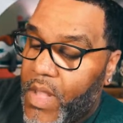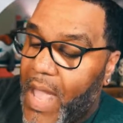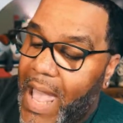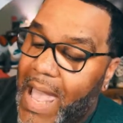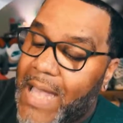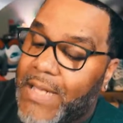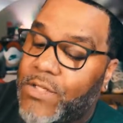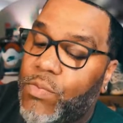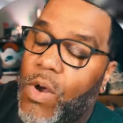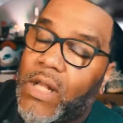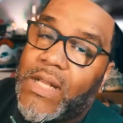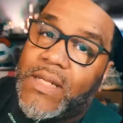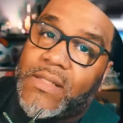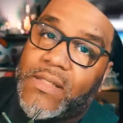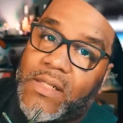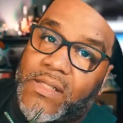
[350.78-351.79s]
As
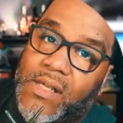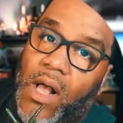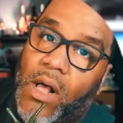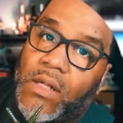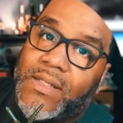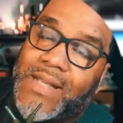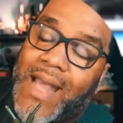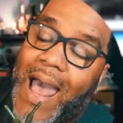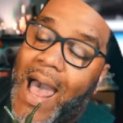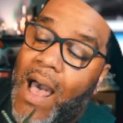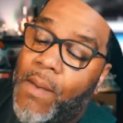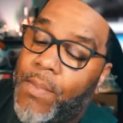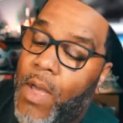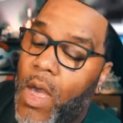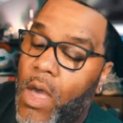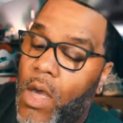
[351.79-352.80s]
well as the tongue
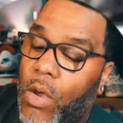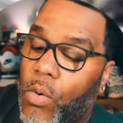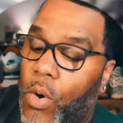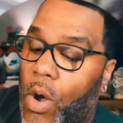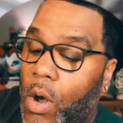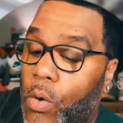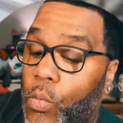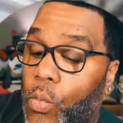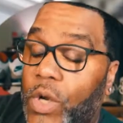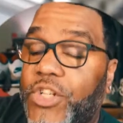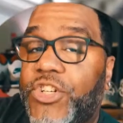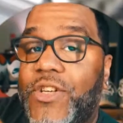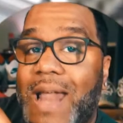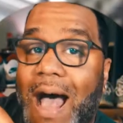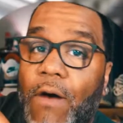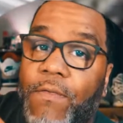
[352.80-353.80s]
tab,
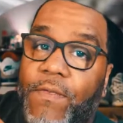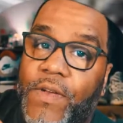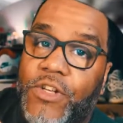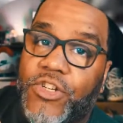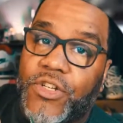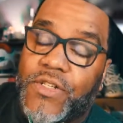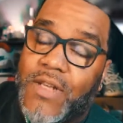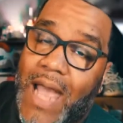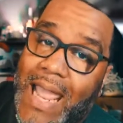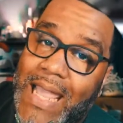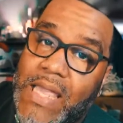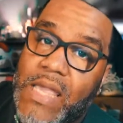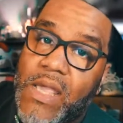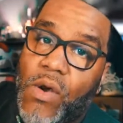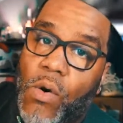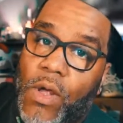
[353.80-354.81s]
which now features
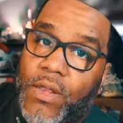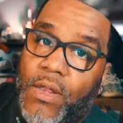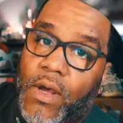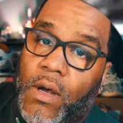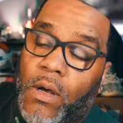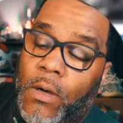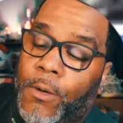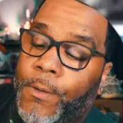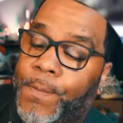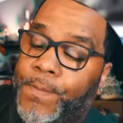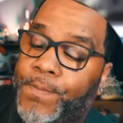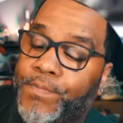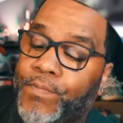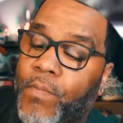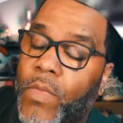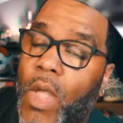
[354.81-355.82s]
Nike on
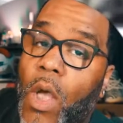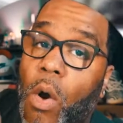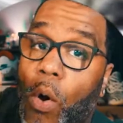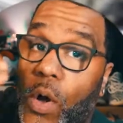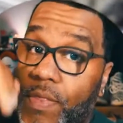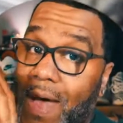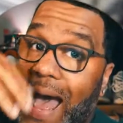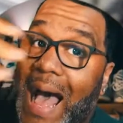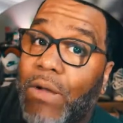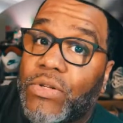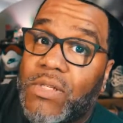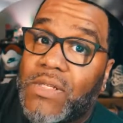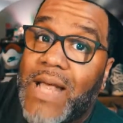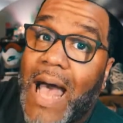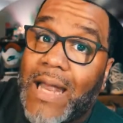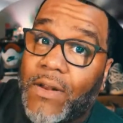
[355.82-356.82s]
the
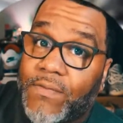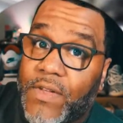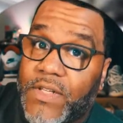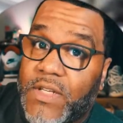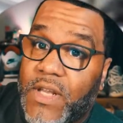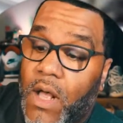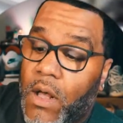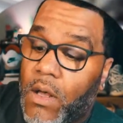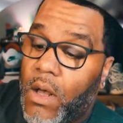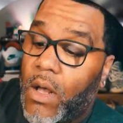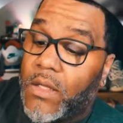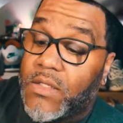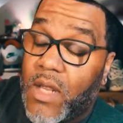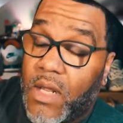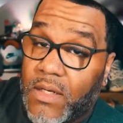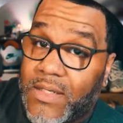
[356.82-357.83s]
outside of the
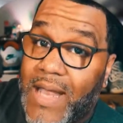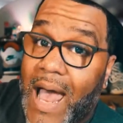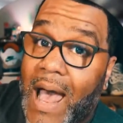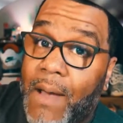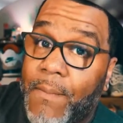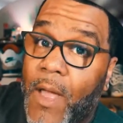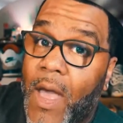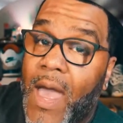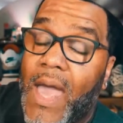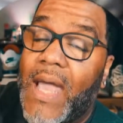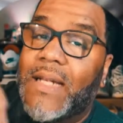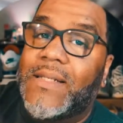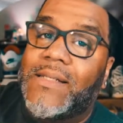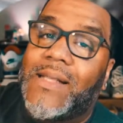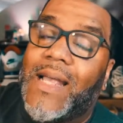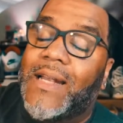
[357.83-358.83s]
tongue tab
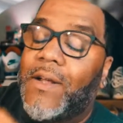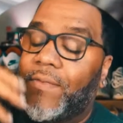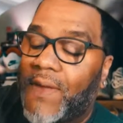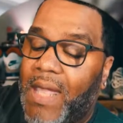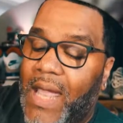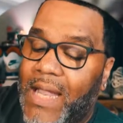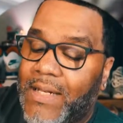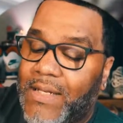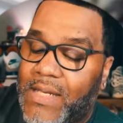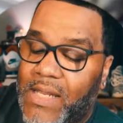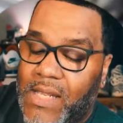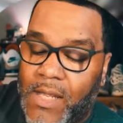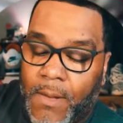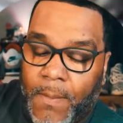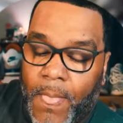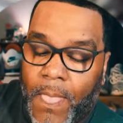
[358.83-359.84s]
instead of KD,